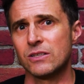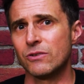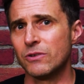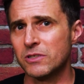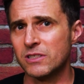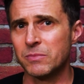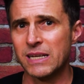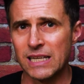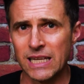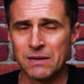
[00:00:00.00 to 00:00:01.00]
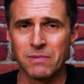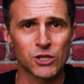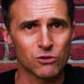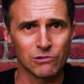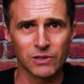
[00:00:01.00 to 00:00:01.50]
So just to be clear,
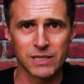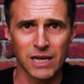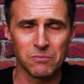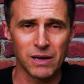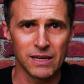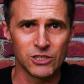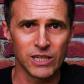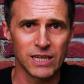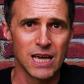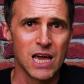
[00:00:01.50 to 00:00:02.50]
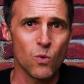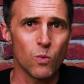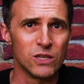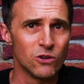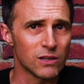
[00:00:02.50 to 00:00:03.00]
make sure we're on the same page here.
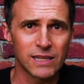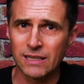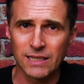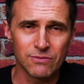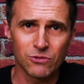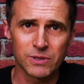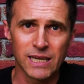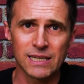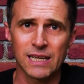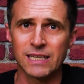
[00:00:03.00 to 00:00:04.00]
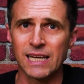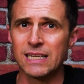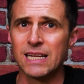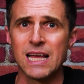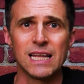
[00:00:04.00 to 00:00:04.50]
We're not at that level yet. And
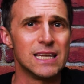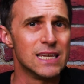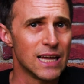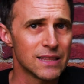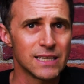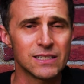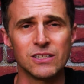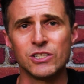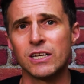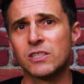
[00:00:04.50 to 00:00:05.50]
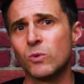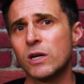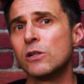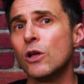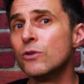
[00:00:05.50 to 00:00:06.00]
again, nothing suggests
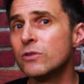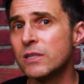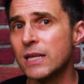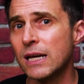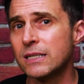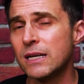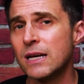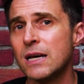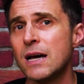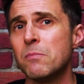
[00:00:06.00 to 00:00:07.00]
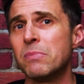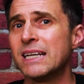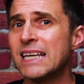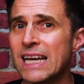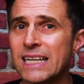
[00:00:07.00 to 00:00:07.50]
we're close to that. But
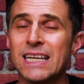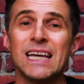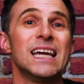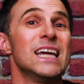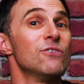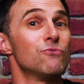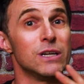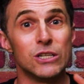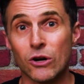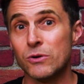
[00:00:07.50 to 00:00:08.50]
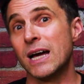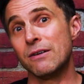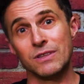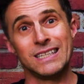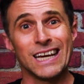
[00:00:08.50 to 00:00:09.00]
again, if we don't
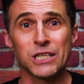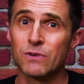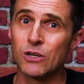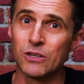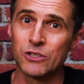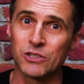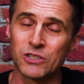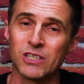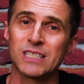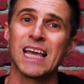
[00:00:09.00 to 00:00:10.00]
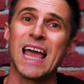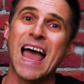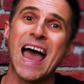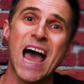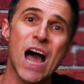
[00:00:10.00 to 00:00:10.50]
have the test for consciousness,
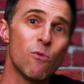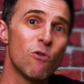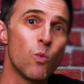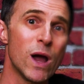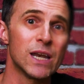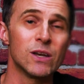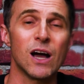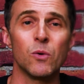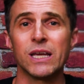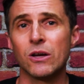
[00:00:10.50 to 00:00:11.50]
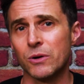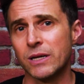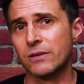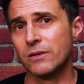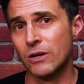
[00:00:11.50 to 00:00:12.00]
how or when are we
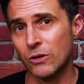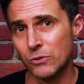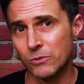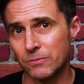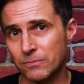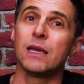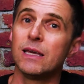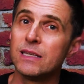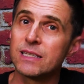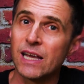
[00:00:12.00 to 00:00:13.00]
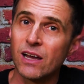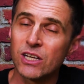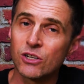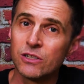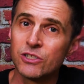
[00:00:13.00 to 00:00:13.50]
going to know? Is
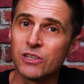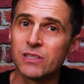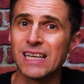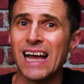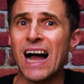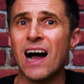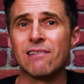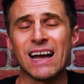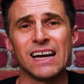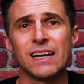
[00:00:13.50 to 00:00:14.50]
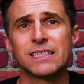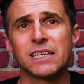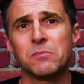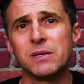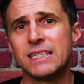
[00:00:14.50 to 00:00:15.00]
AI conscious? Are AIs
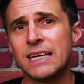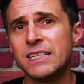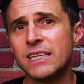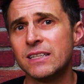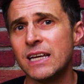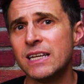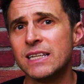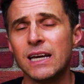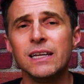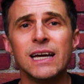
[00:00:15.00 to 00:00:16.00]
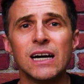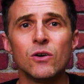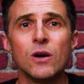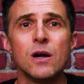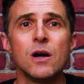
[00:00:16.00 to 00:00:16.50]
going to be sentient any day
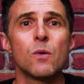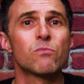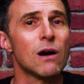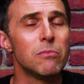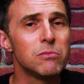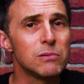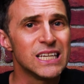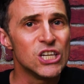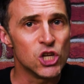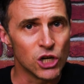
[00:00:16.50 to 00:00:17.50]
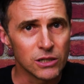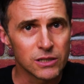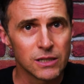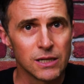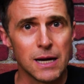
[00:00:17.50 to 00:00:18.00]
now? Probably not.